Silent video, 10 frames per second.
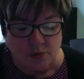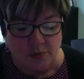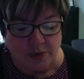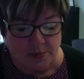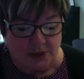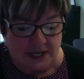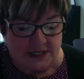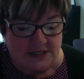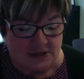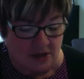will be
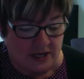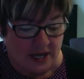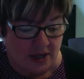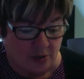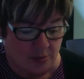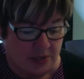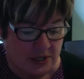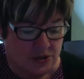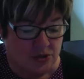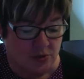placed on
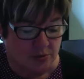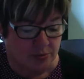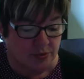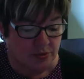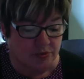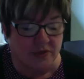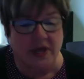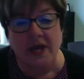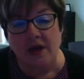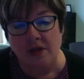helping to improve the
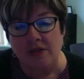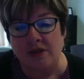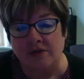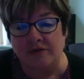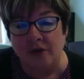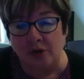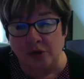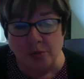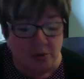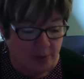health of
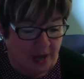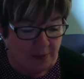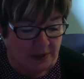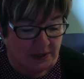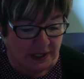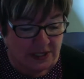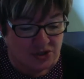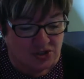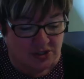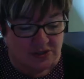vulnerable
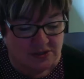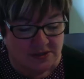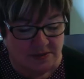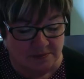populations.